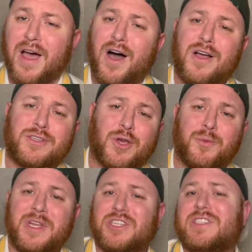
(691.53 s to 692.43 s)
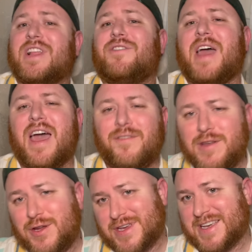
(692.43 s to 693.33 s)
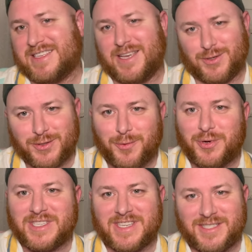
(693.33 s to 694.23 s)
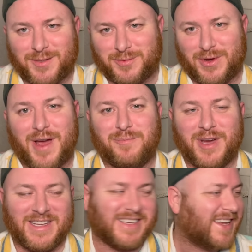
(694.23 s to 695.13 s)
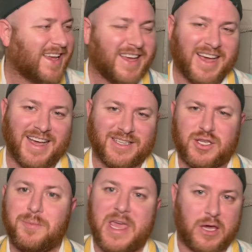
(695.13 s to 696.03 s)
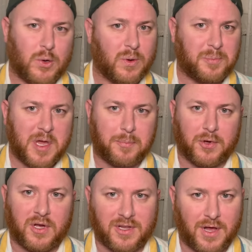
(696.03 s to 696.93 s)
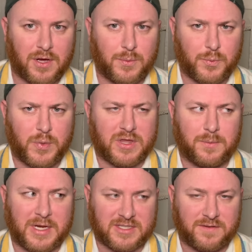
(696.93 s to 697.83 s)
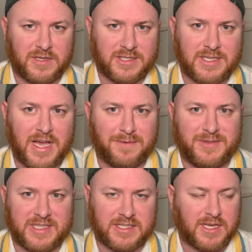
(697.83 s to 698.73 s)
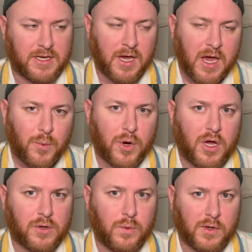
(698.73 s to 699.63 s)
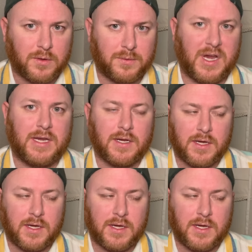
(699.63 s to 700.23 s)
Also, we just love having you guys here. So press that subscribe button to be cool people along with the rest of us. Obviously, we're all cool, right?